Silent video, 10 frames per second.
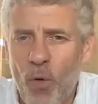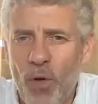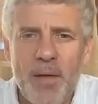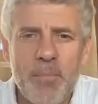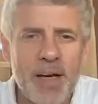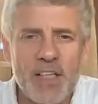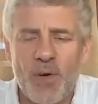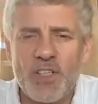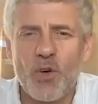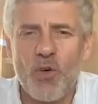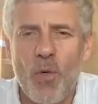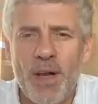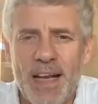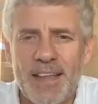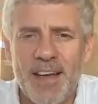online penetration growing
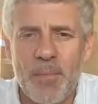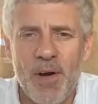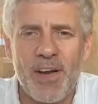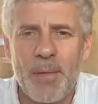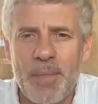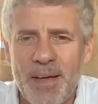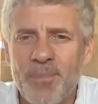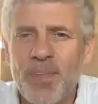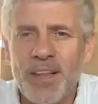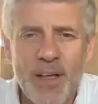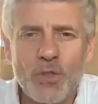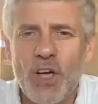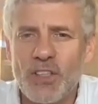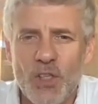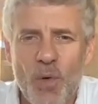in Latin America, I mean, those
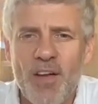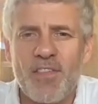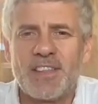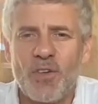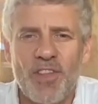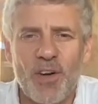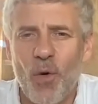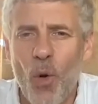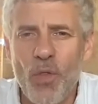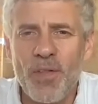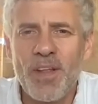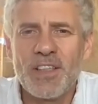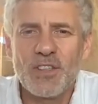are the drivers of the growth.